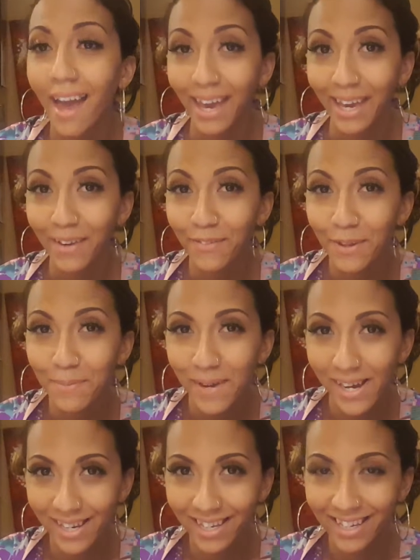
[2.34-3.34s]
Hey
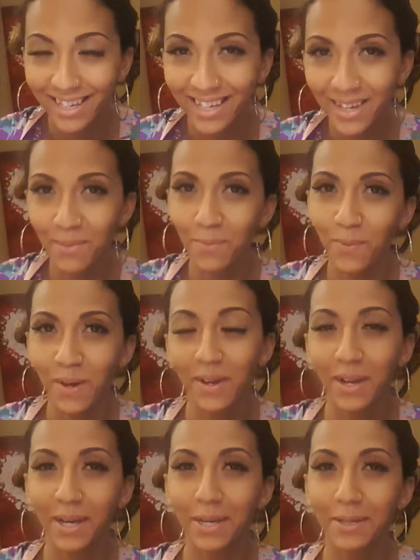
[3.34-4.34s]
everybody and
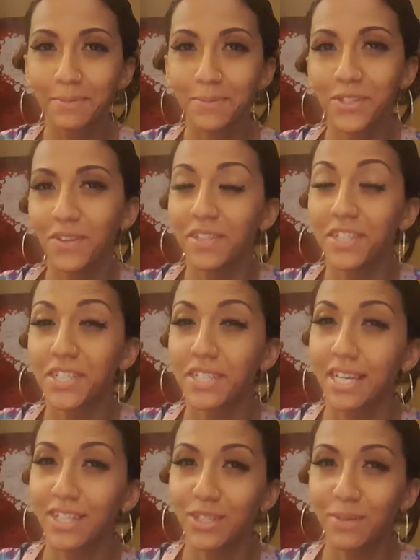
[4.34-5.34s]
welcome to this
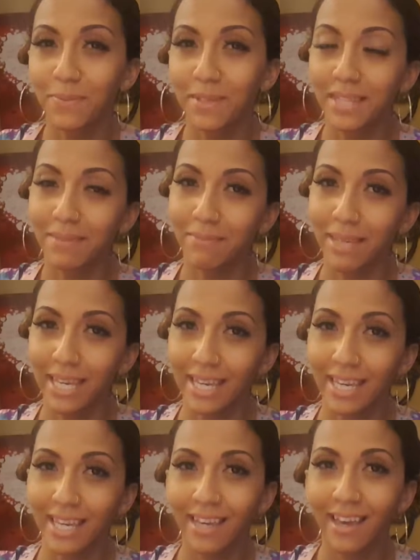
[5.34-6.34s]
session with
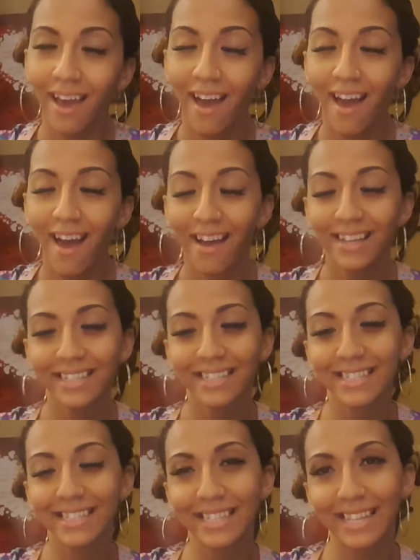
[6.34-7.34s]
me,
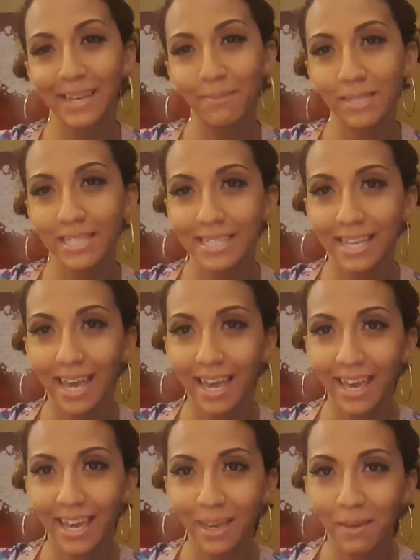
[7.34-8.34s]
Slim
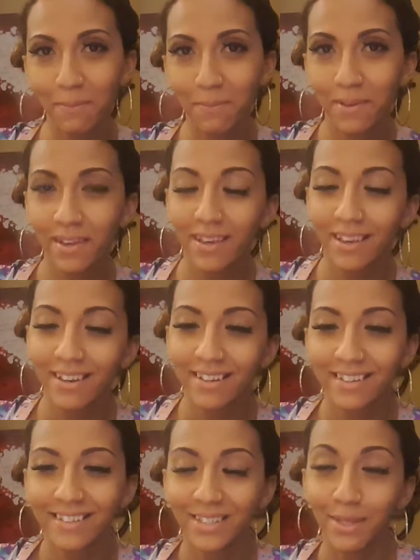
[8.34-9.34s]
Escape,
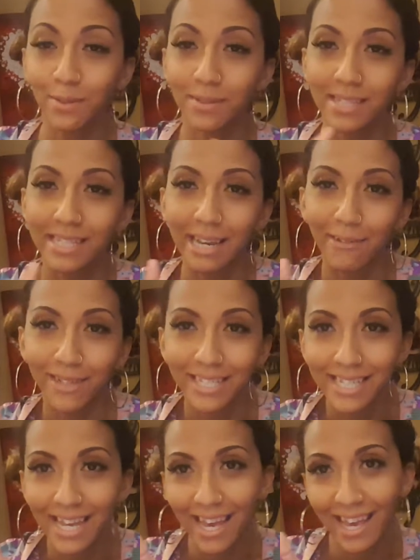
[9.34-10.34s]
New
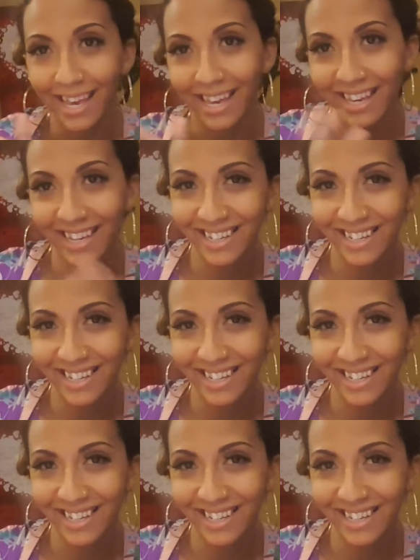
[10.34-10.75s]
Serate.